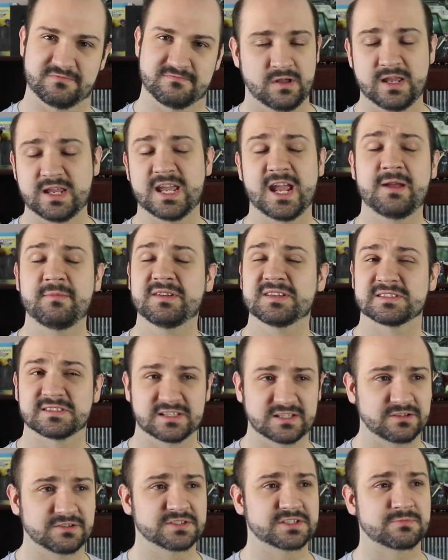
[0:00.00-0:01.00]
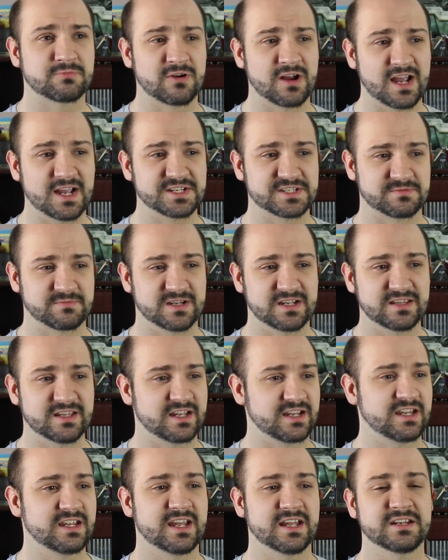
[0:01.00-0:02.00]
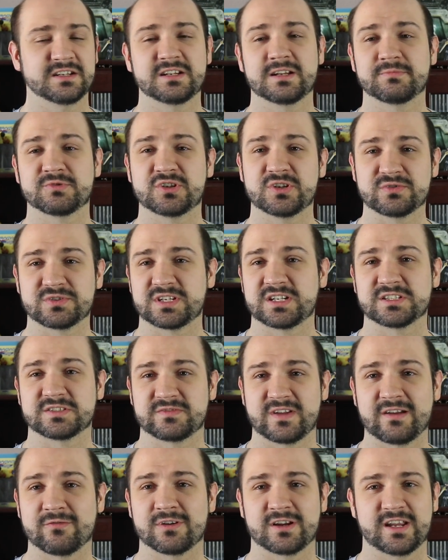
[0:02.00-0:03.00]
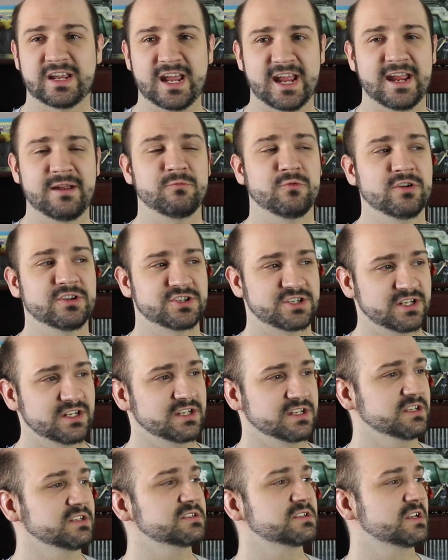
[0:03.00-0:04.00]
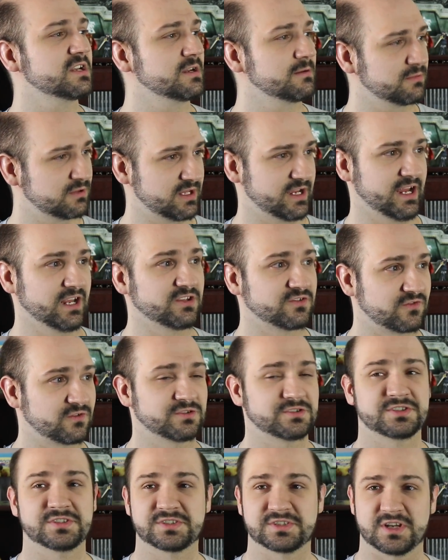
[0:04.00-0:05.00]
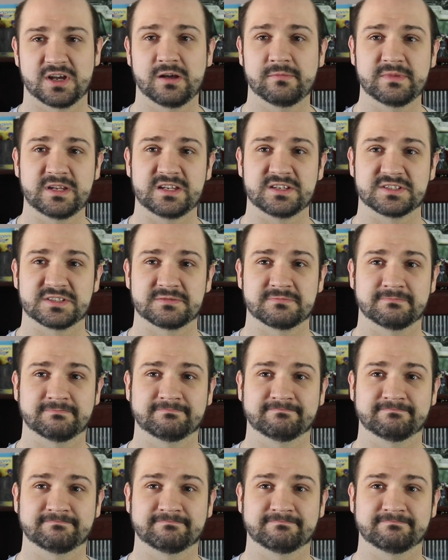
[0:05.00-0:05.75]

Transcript: It came as little surprise to me that he ended up choosing his favorite game, which is Plants vs. Zombies.